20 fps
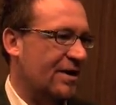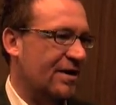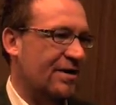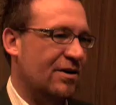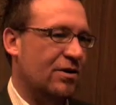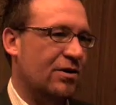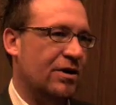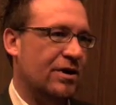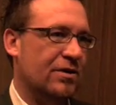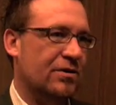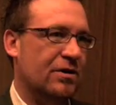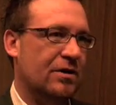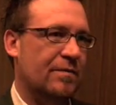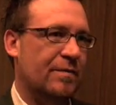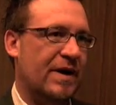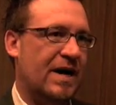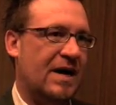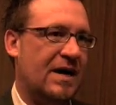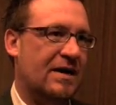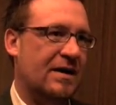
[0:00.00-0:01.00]
And you look
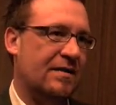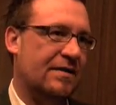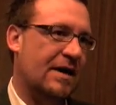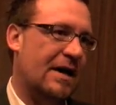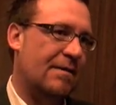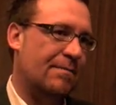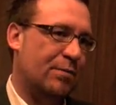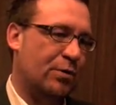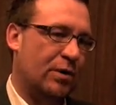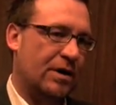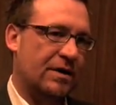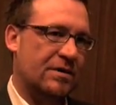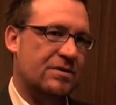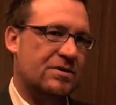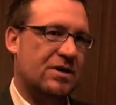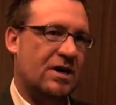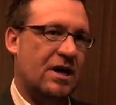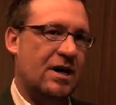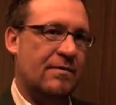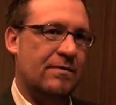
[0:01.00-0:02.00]
back at that point in
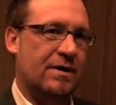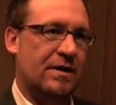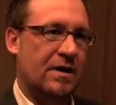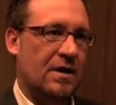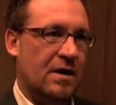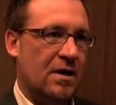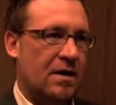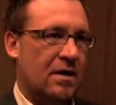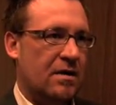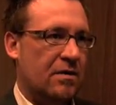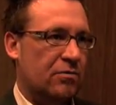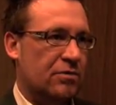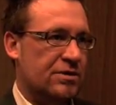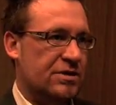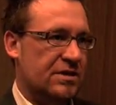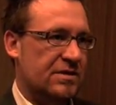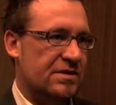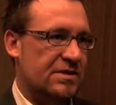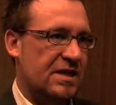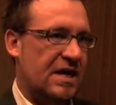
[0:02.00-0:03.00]
time, and it
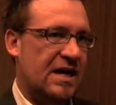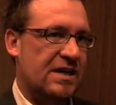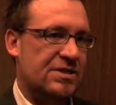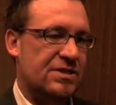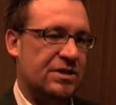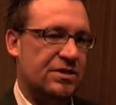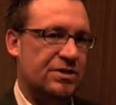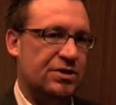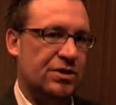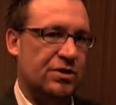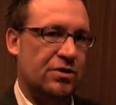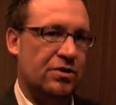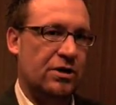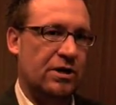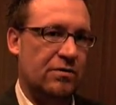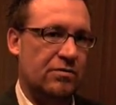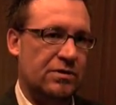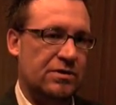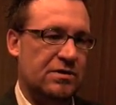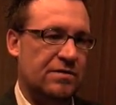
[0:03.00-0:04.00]
was in Saskatoon.
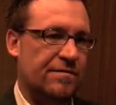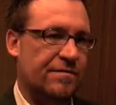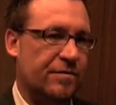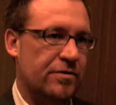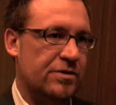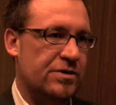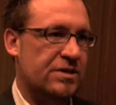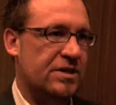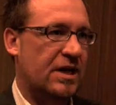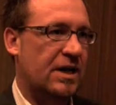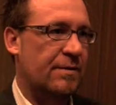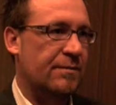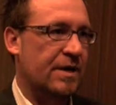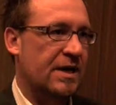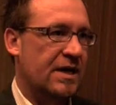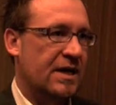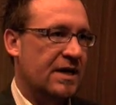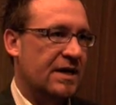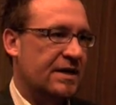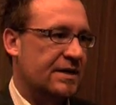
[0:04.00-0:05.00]
It was the first time
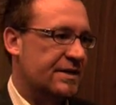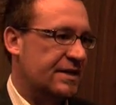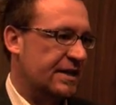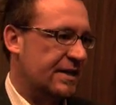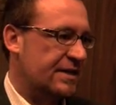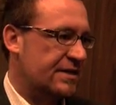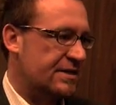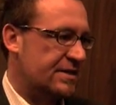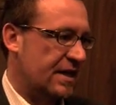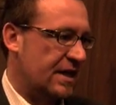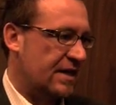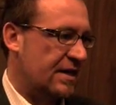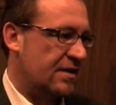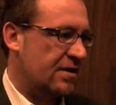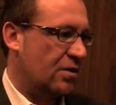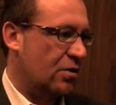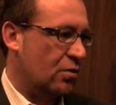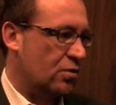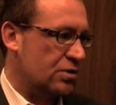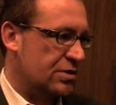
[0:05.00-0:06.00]
TSN
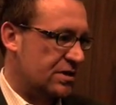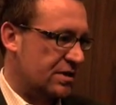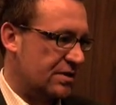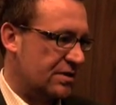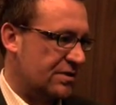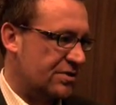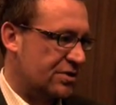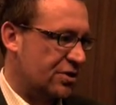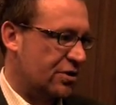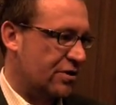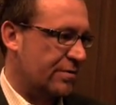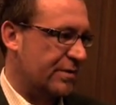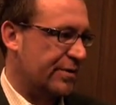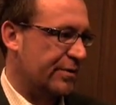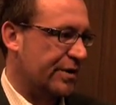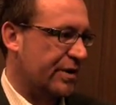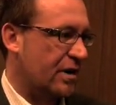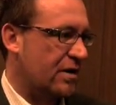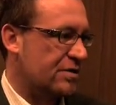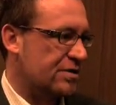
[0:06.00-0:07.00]
had hosted the tournament
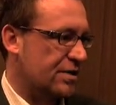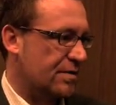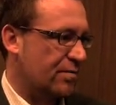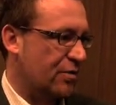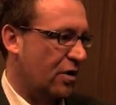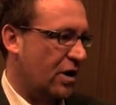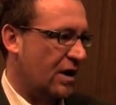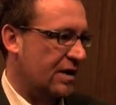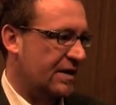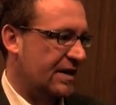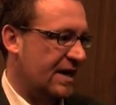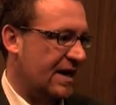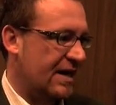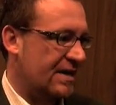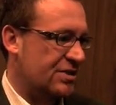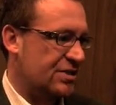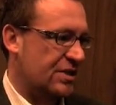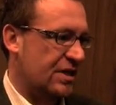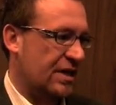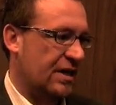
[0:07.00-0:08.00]
in regards to
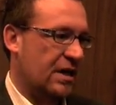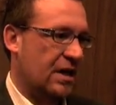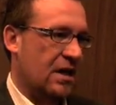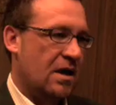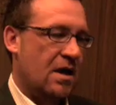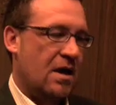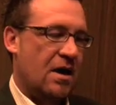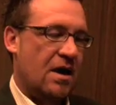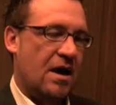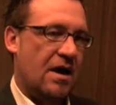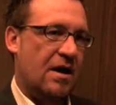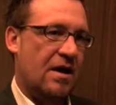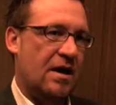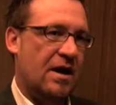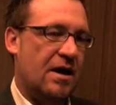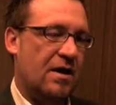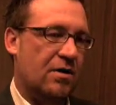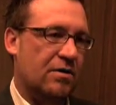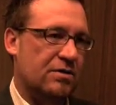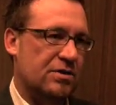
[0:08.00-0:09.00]
broadcasting.
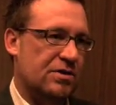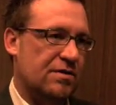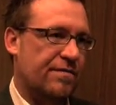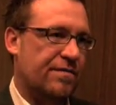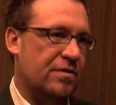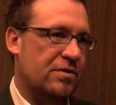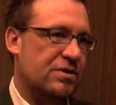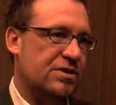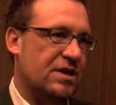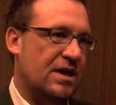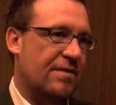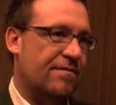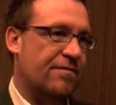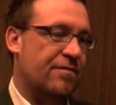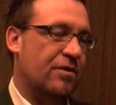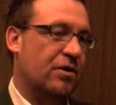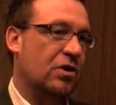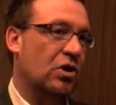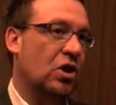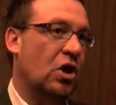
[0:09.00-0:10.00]
It was the first time
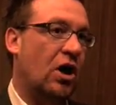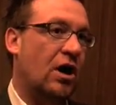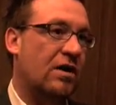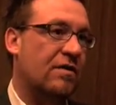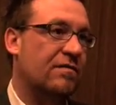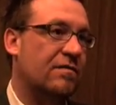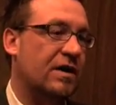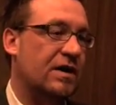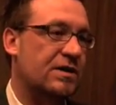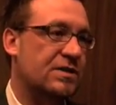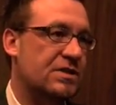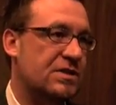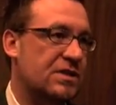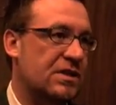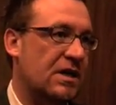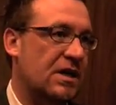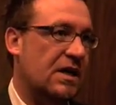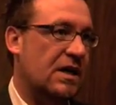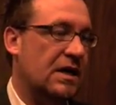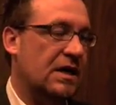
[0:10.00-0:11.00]
for a lot of us.
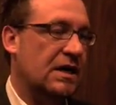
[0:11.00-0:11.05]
